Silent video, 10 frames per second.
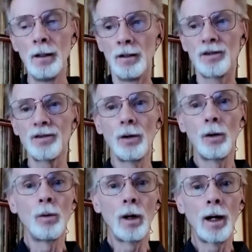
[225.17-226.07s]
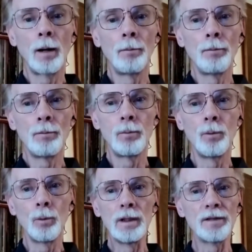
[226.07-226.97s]
So
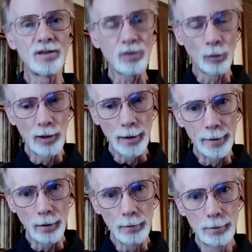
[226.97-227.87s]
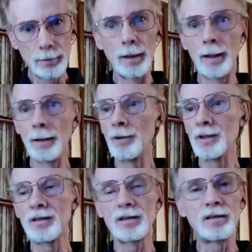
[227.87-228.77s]
we lived in Squirrel Hill. I
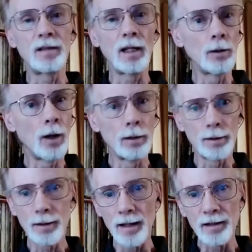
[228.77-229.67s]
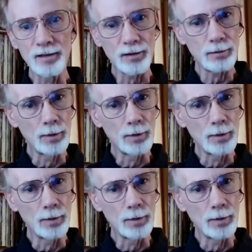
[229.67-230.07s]
went to Taylor Alderdice,